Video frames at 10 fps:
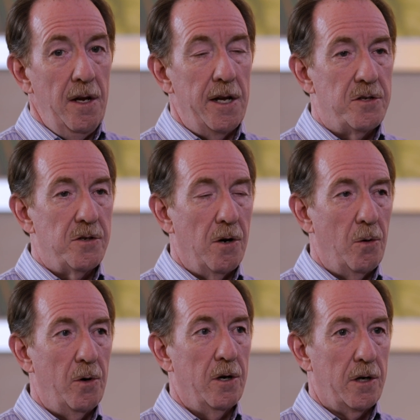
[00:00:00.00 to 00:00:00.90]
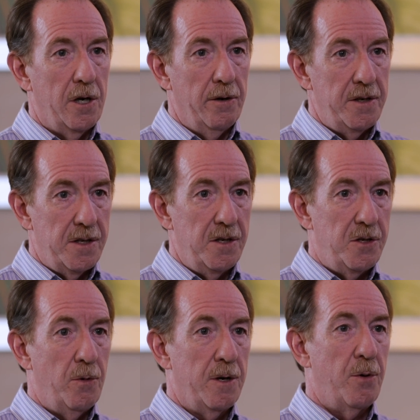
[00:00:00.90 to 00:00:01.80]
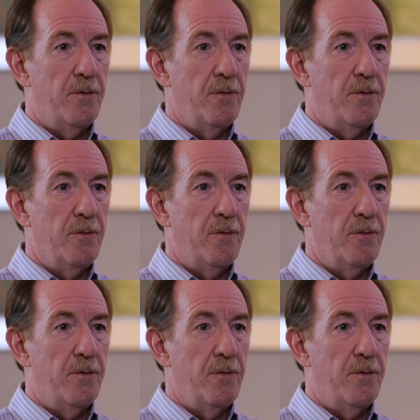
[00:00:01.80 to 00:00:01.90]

And so occurrence is you want to